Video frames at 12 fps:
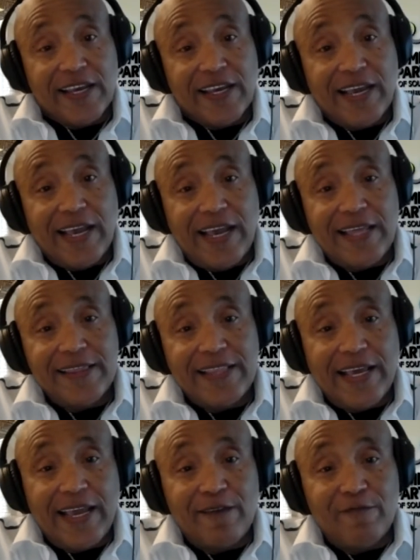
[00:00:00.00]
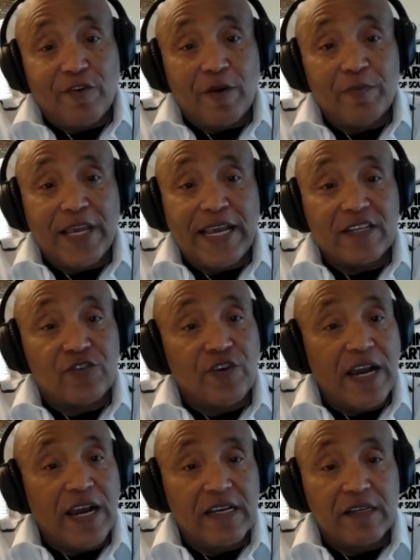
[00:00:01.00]
And then from there,
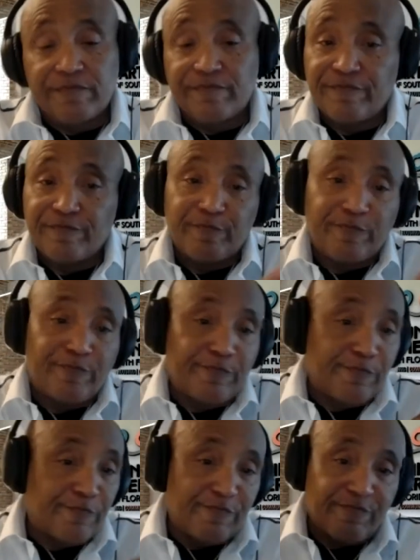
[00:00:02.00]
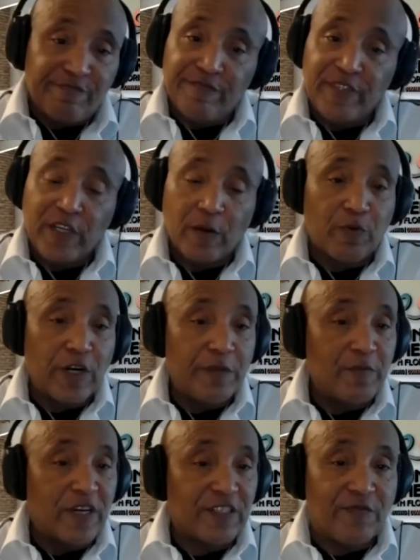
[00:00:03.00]
try to, you know, pretty
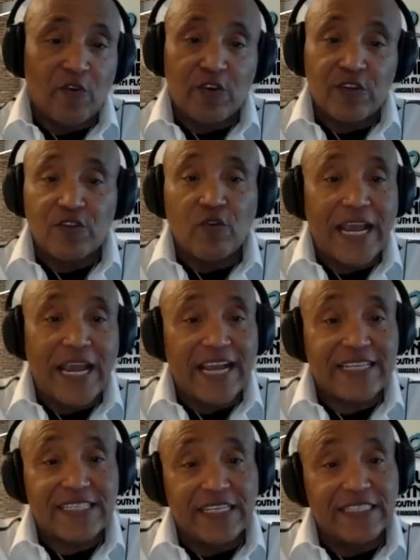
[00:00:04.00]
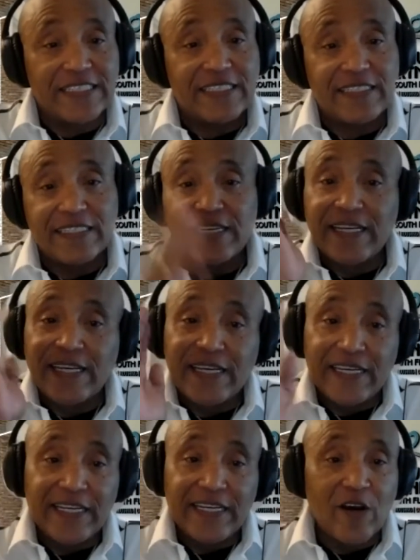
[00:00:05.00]
much focus on excellence
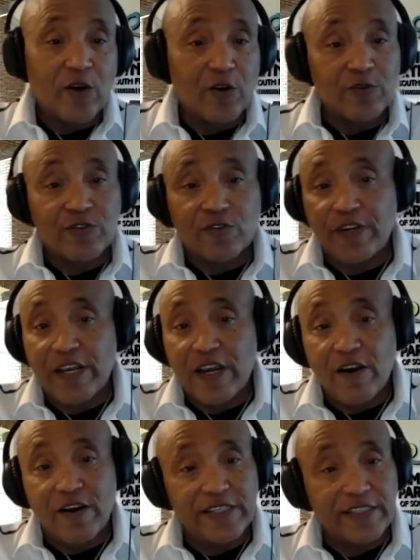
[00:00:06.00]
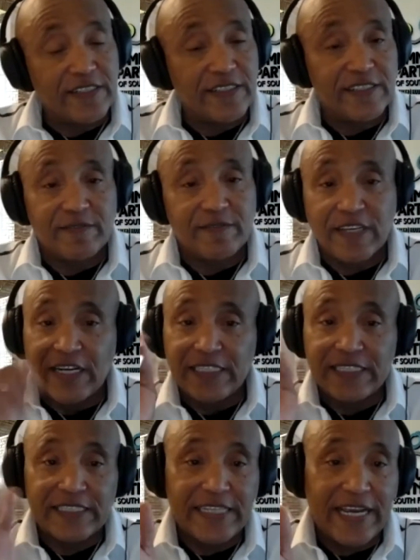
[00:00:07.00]
in all those three areas.
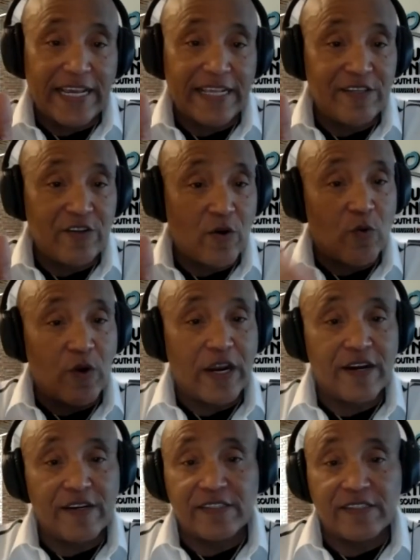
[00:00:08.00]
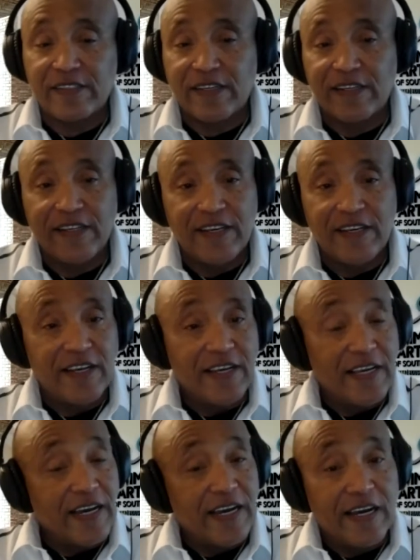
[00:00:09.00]
Understand your awareness,
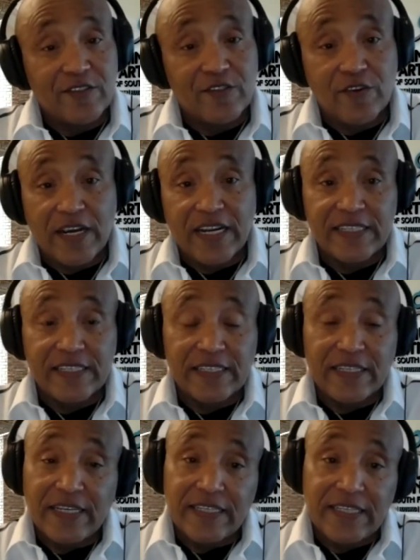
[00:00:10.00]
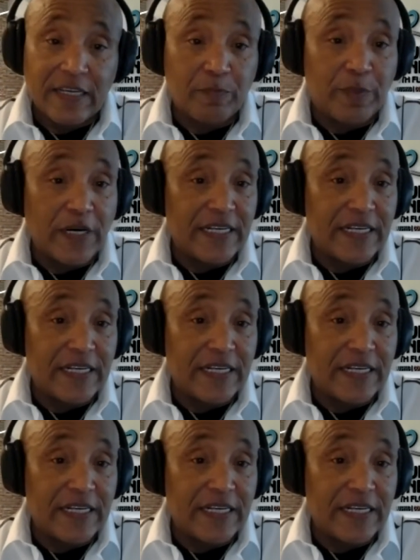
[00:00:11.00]
uh, try to kick butt in